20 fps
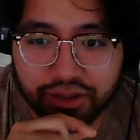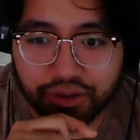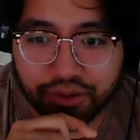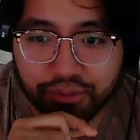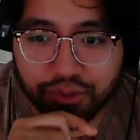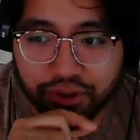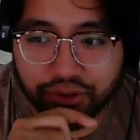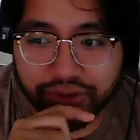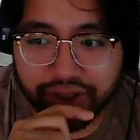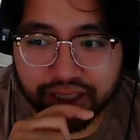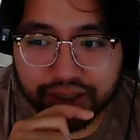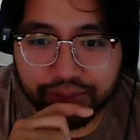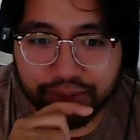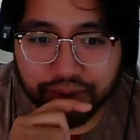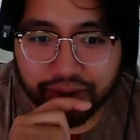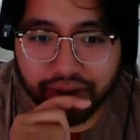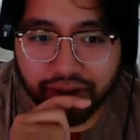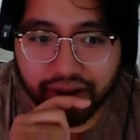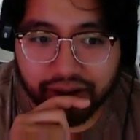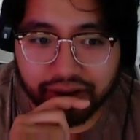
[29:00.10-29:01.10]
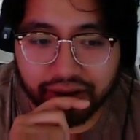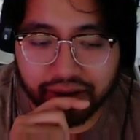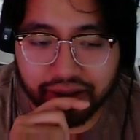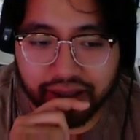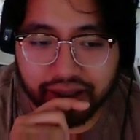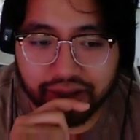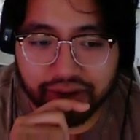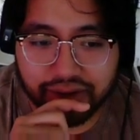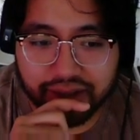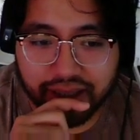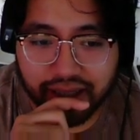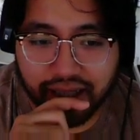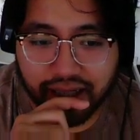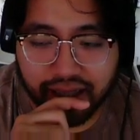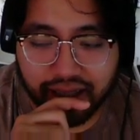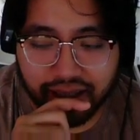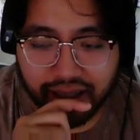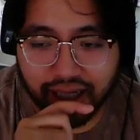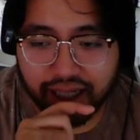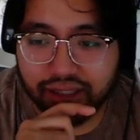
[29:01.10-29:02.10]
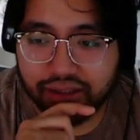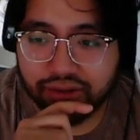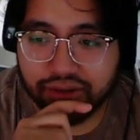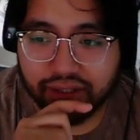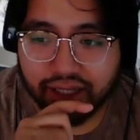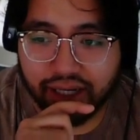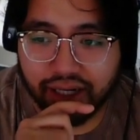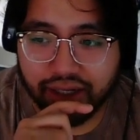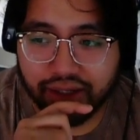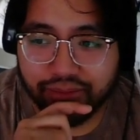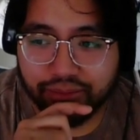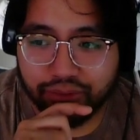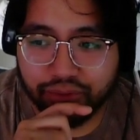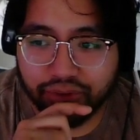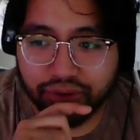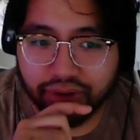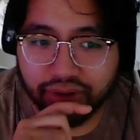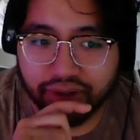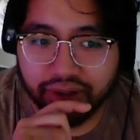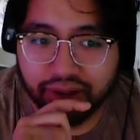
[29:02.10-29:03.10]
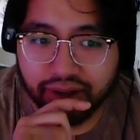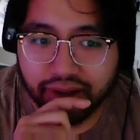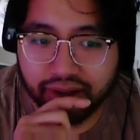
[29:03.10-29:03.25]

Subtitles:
Togumogu has blocker, he knows he can't do that anymore.